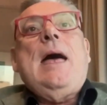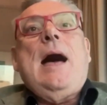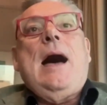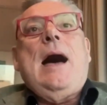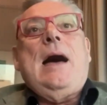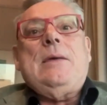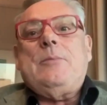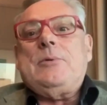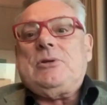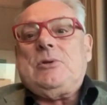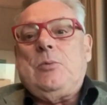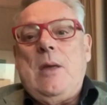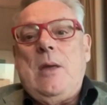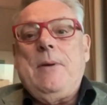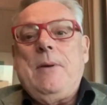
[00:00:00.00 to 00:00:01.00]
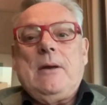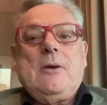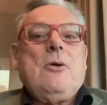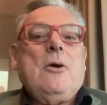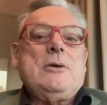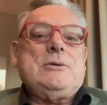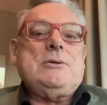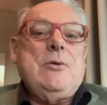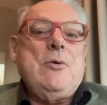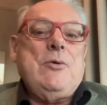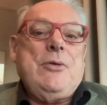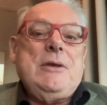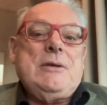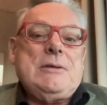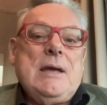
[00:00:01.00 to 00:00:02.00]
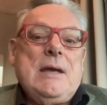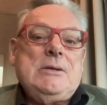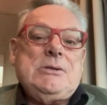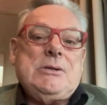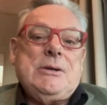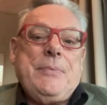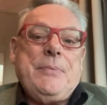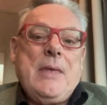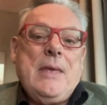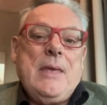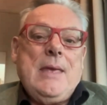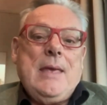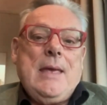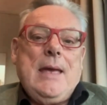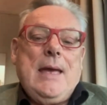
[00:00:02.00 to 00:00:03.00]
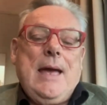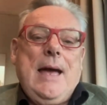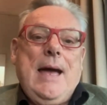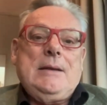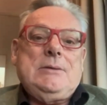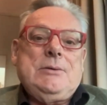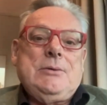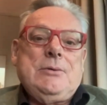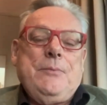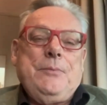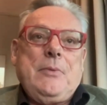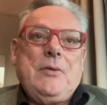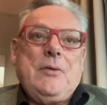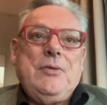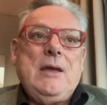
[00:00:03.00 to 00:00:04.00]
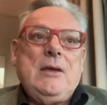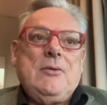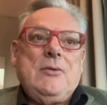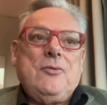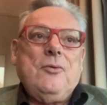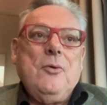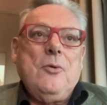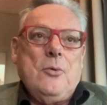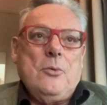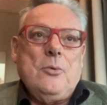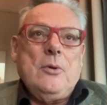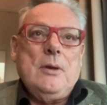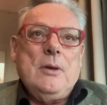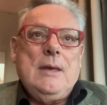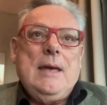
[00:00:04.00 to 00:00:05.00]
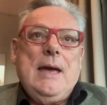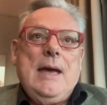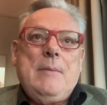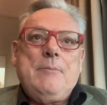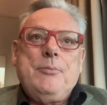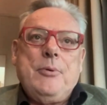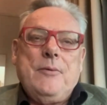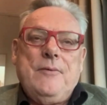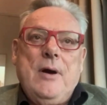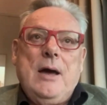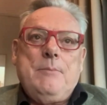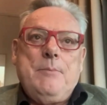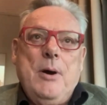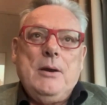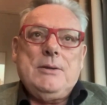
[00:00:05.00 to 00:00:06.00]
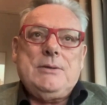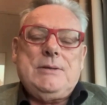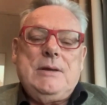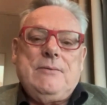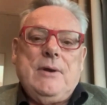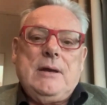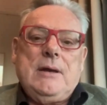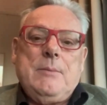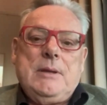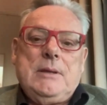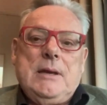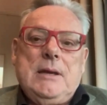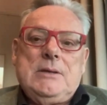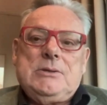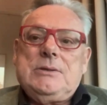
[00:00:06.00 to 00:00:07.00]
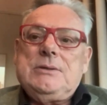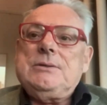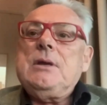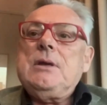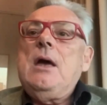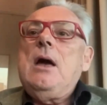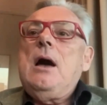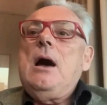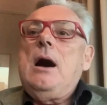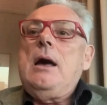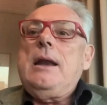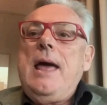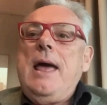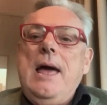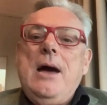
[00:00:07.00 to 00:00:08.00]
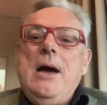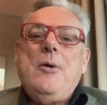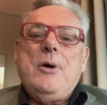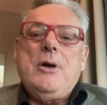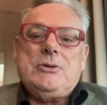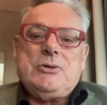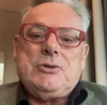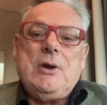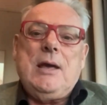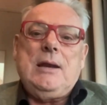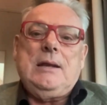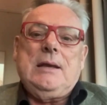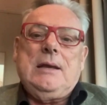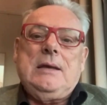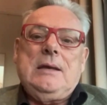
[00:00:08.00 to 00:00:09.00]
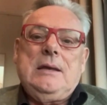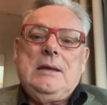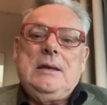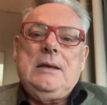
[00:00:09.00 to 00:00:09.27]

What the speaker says: that was sweeping across Northeast Asia, and to think through and provide policy recommendations on how Australia